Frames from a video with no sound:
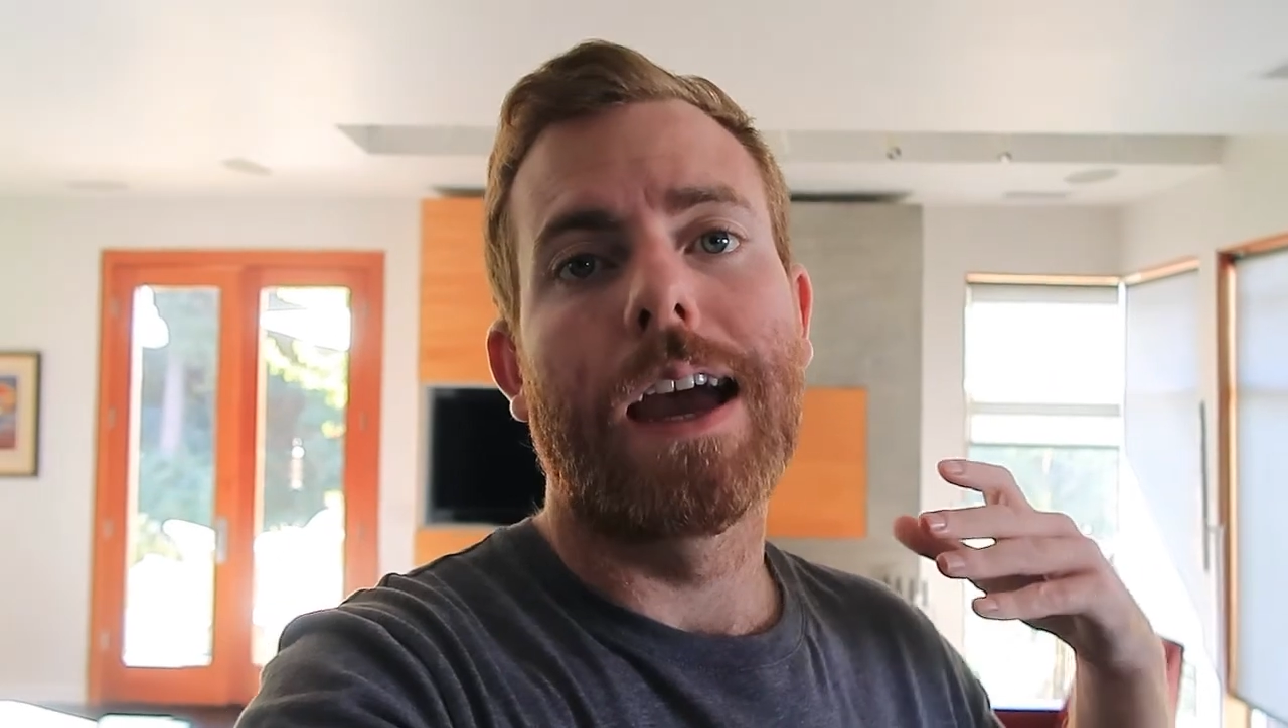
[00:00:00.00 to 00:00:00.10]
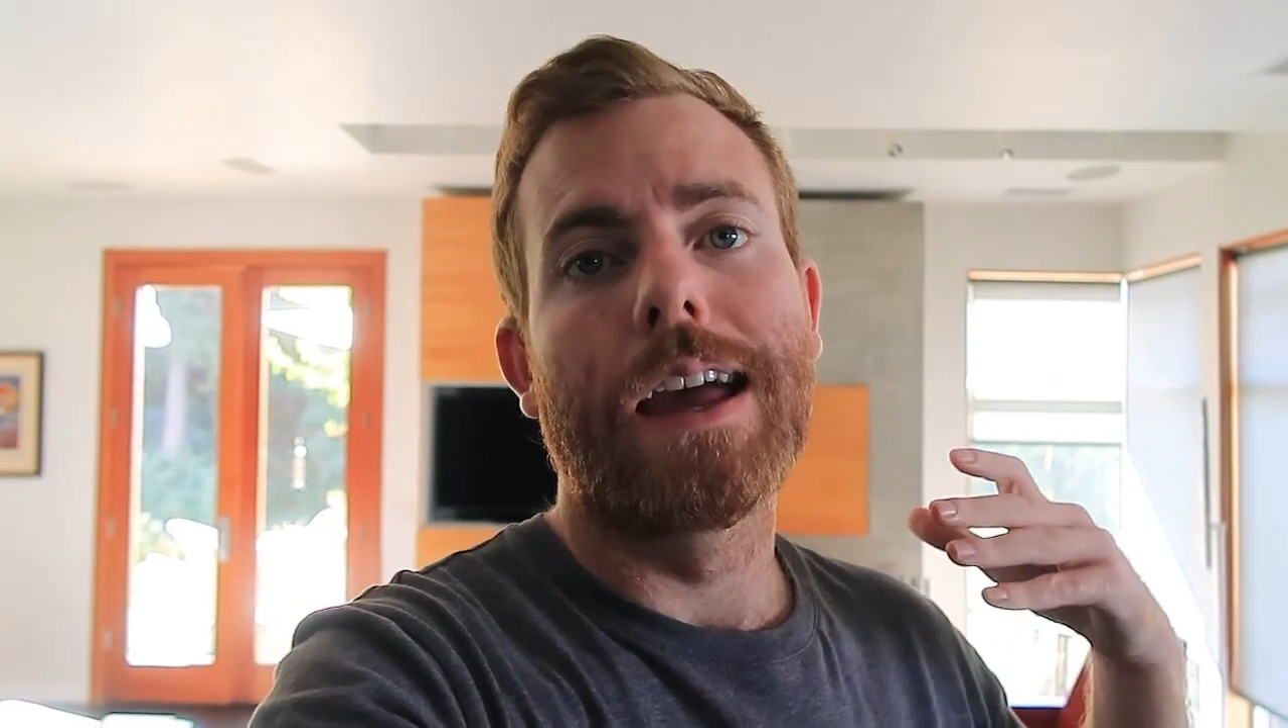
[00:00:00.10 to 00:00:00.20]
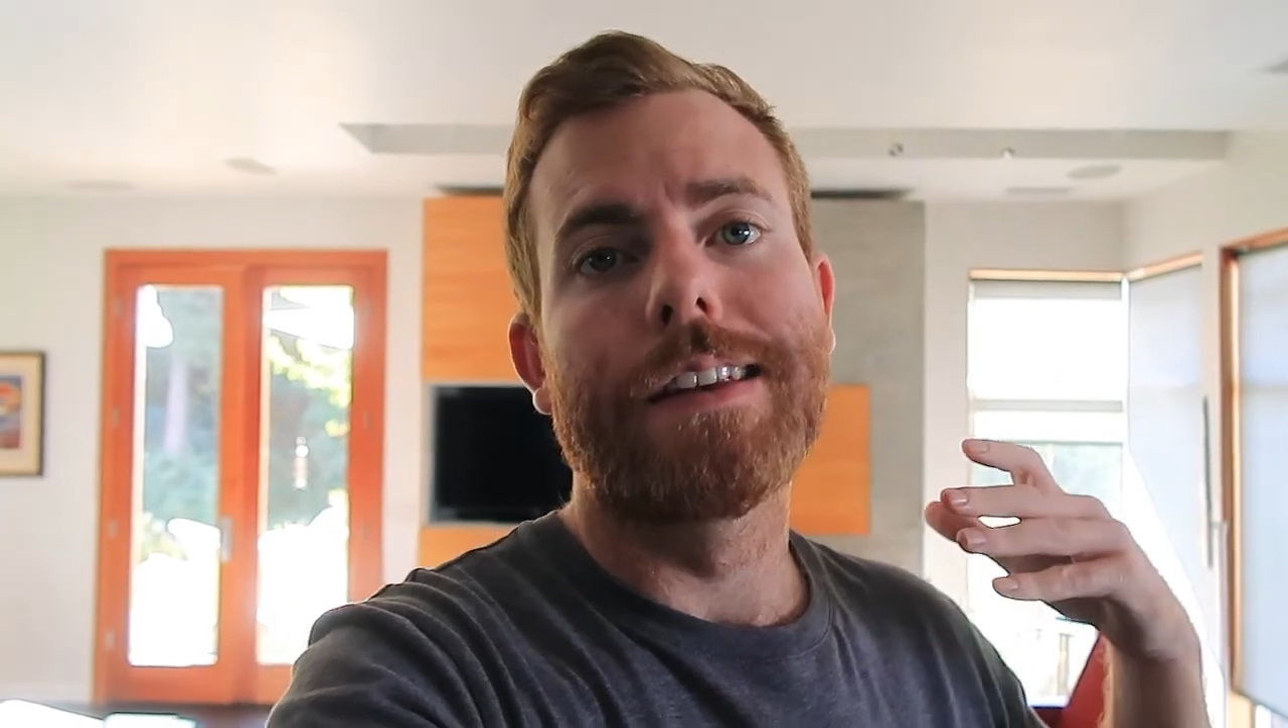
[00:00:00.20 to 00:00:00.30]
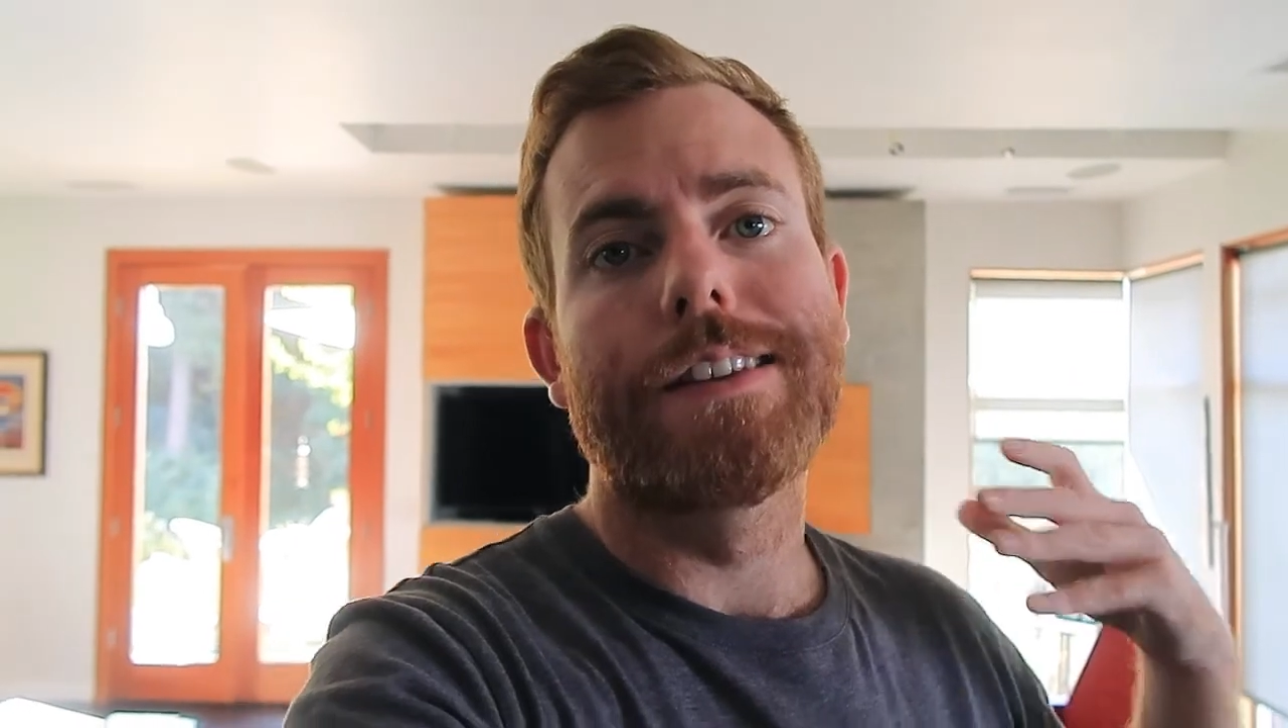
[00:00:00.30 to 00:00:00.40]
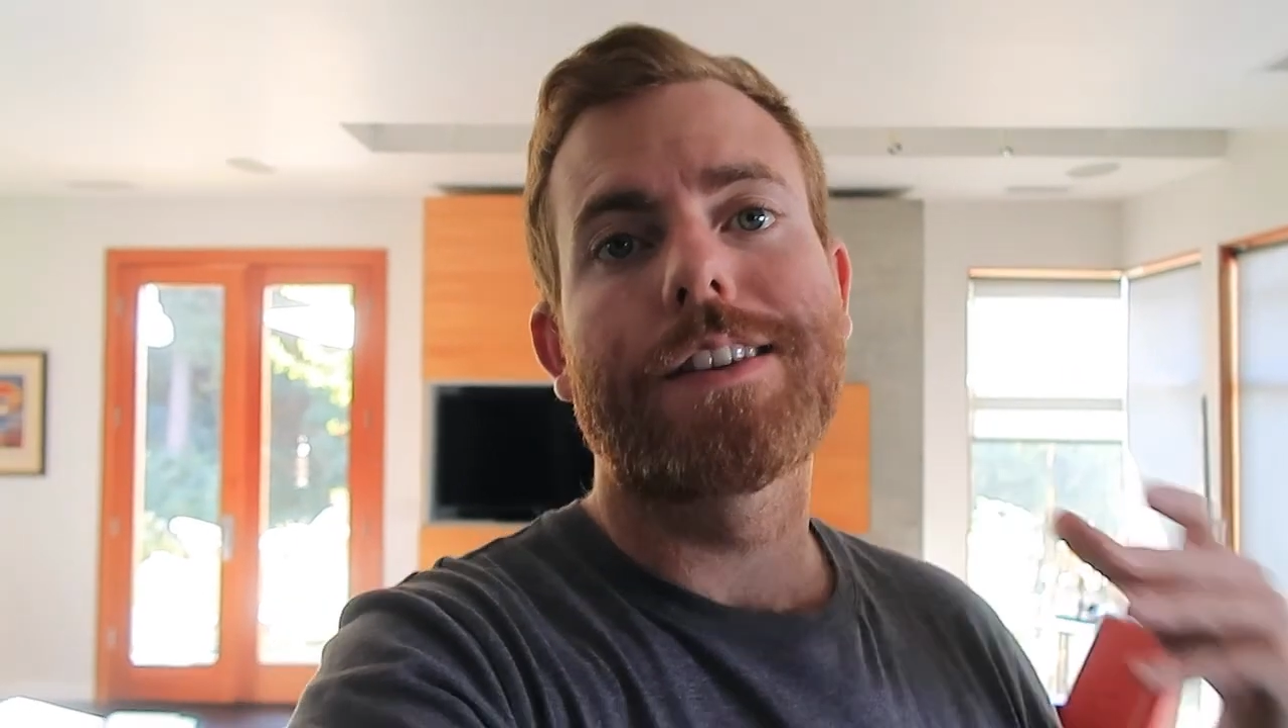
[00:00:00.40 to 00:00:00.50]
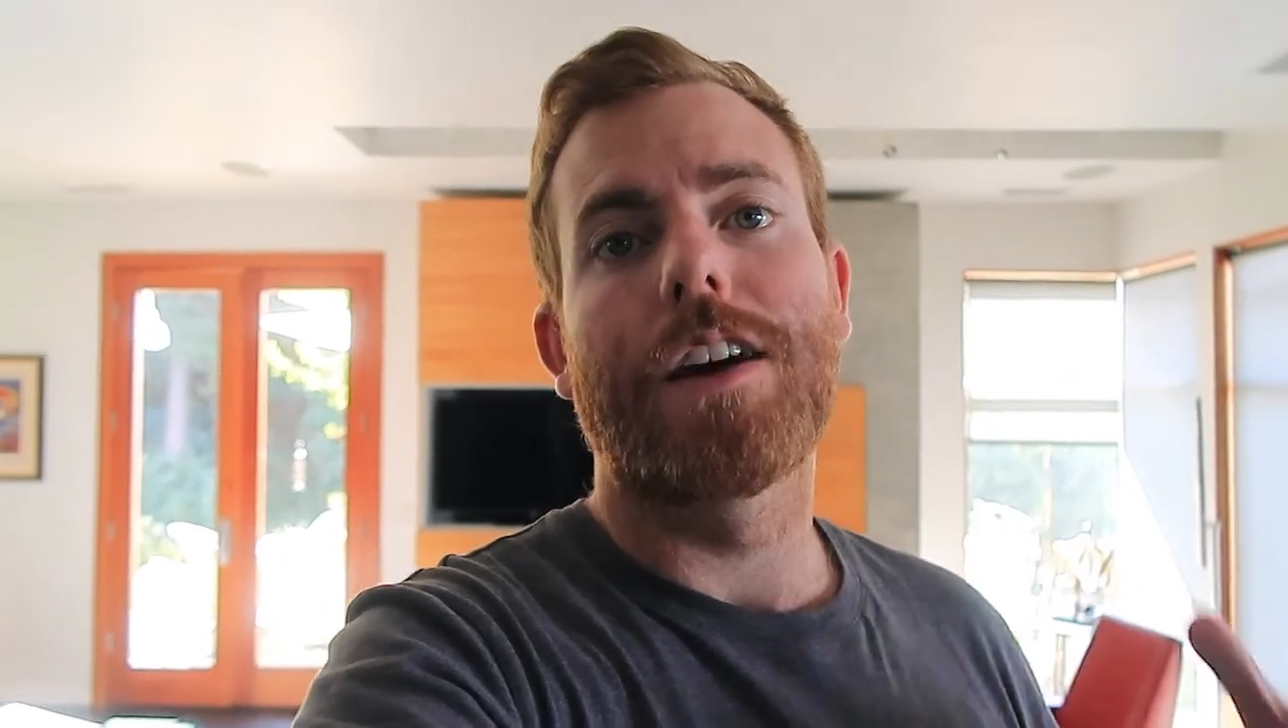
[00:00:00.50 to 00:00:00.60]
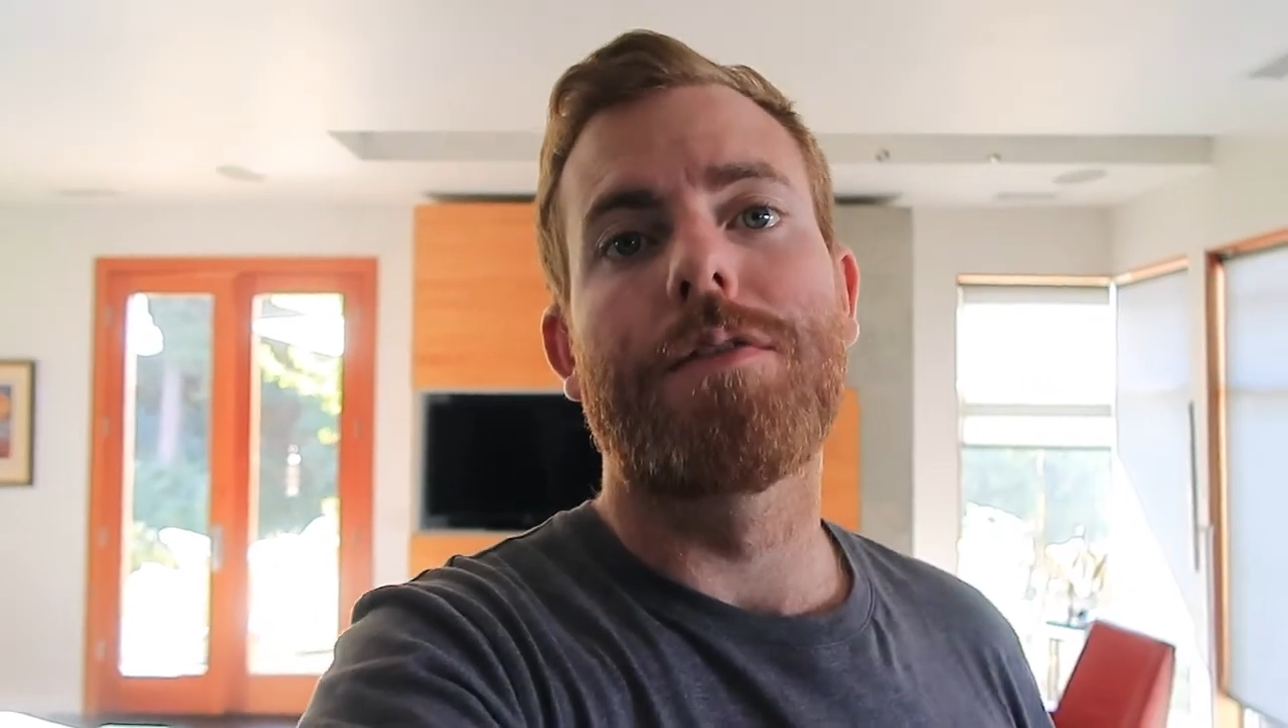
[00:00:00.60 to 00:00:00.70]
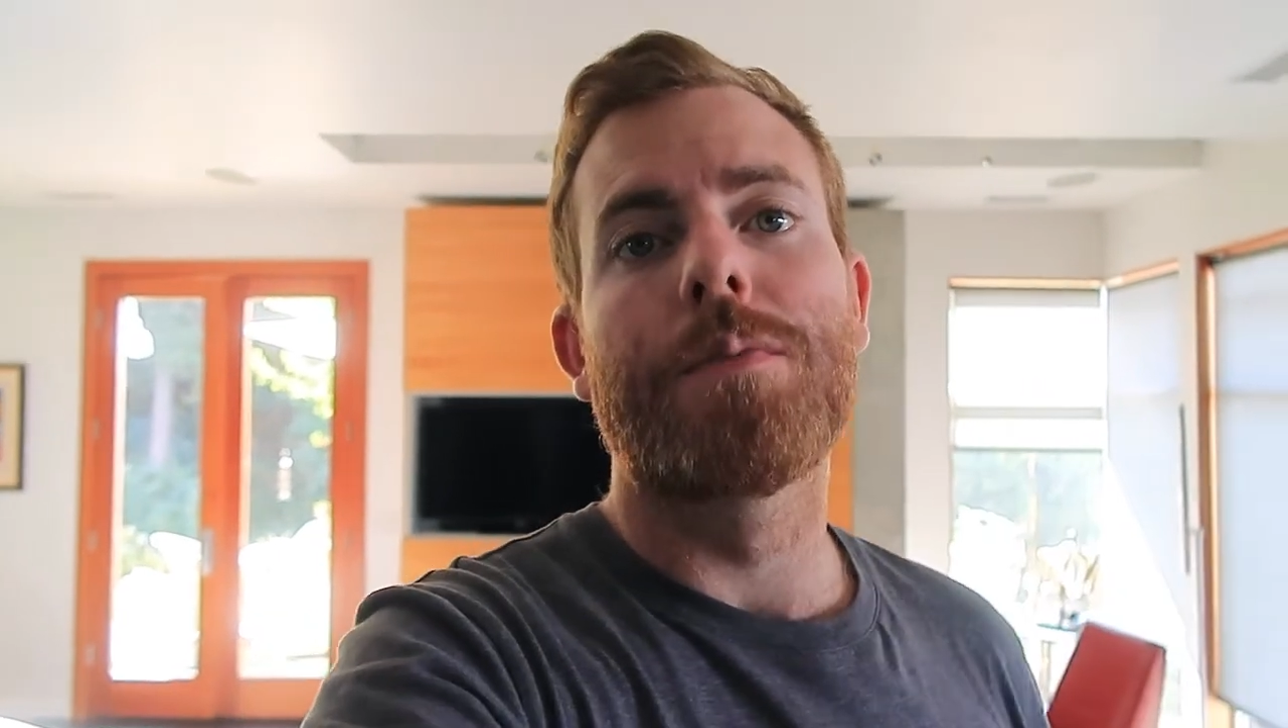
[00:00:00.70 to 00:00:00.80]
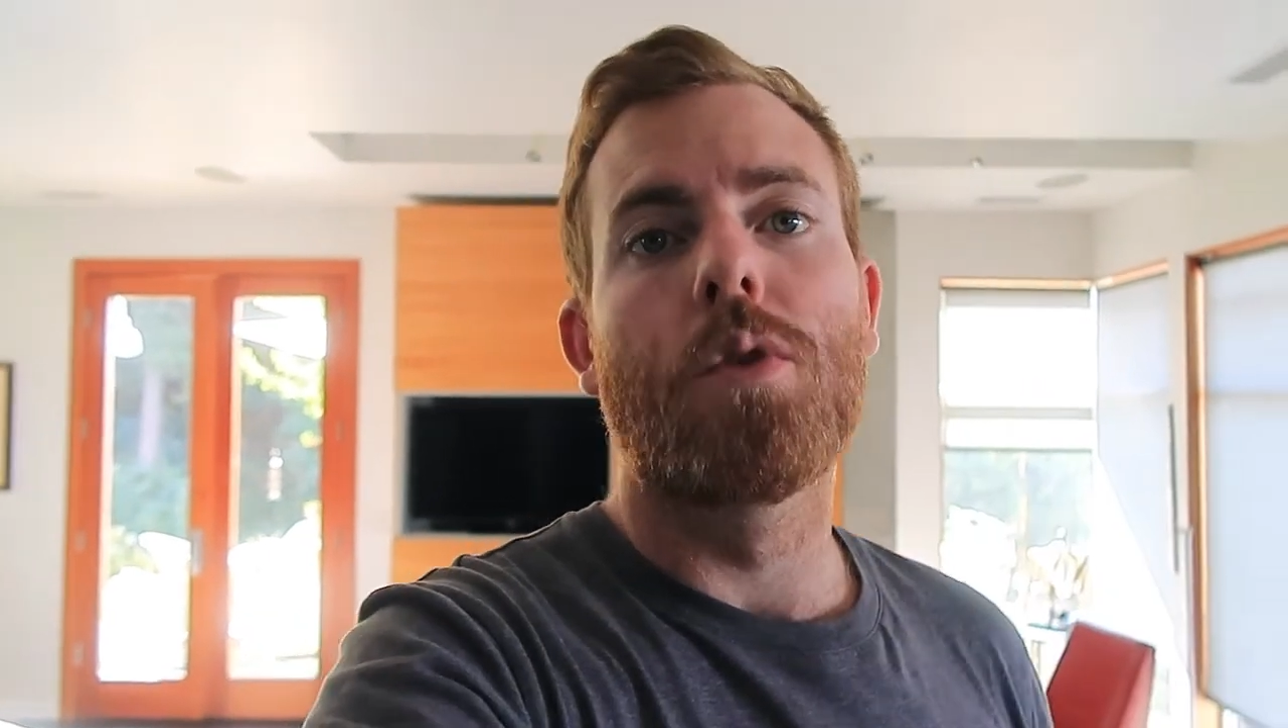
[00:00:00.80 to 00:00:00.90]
and discovering